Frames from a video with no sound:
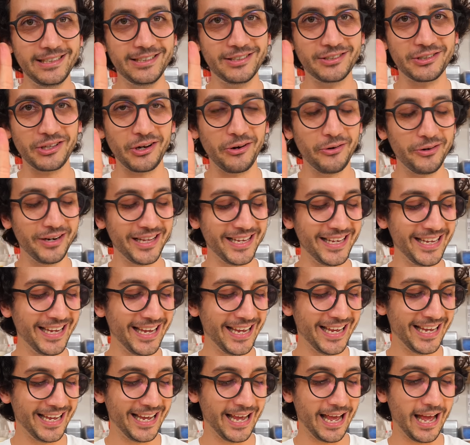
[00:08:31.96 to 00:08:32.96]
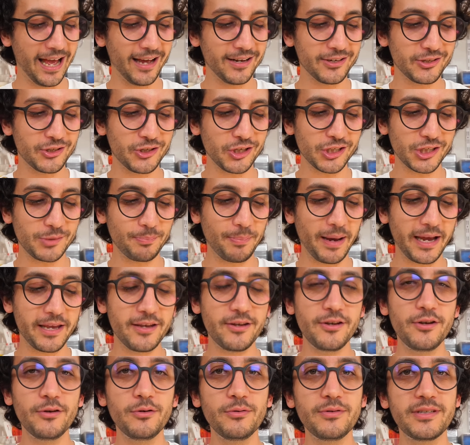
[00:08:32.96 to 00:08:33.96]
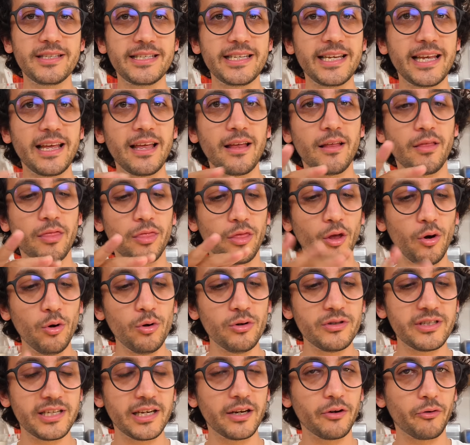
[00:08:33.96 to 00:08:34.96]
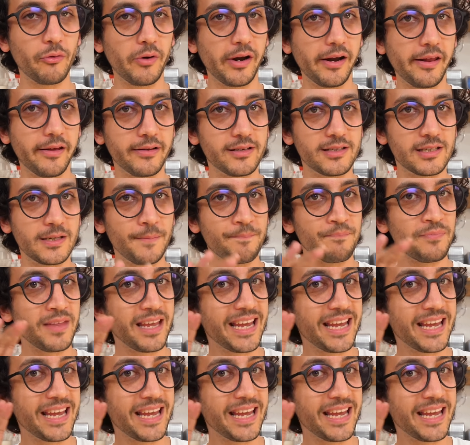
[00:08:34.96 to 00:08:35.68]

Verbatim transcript: slowly, uh, just by using those ingredients